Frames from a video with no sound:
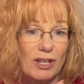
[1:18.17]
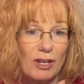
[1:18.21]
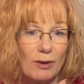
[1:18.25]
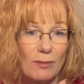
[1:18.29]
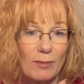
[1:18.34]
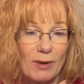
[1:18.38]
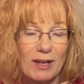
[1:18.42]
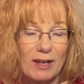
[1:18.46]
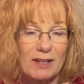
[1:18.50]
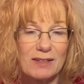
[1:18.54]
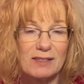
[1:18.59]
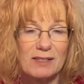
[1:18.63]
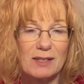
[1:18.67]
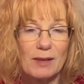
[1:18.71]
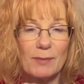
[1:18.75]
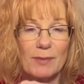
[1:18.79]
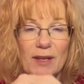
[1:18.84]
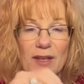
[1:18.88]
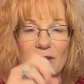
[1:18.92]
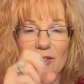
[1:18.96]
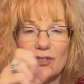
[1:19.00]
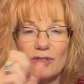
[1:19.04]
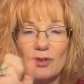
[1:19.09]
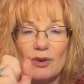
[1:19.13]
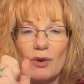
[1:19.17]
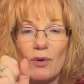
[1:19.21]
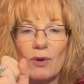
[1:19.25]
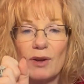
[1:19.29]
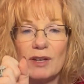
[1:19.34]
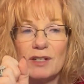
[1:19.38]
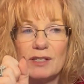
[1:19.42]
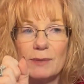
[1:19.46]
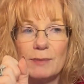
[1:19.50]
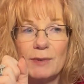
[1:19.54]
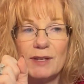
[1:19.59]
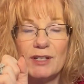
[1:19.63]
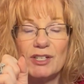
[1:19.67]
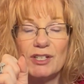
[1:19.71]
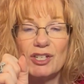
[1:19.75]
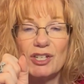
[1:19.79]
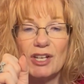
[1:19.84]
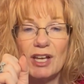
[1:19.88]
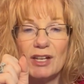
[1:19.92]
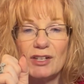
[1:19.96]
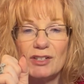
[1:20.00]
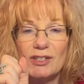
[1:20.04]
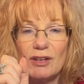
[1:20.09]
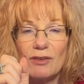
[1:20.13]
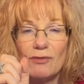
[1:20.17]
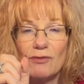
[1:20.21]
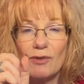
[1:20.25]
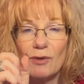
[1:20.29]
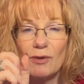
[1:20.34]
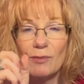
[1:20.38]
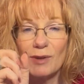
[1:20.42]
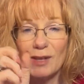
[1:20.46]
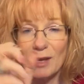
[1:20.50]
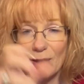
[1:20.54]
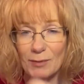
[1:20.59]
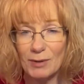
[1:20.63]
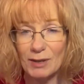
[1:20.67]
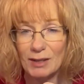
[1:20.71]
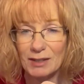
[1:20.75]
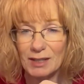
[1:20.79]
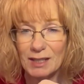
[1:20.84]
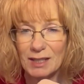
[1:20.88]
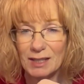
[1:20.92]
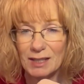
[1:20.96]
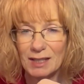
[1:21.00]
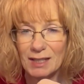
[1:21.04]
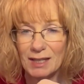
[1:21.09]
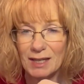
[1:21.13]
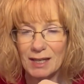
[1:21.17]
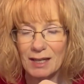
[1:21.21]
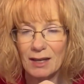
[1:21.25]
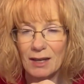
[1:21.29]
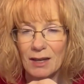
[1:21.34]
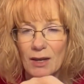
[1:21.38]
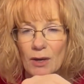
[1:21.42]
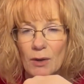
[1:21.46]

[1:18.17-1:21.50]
your mindset because you're going to be changing from chemically cleaning,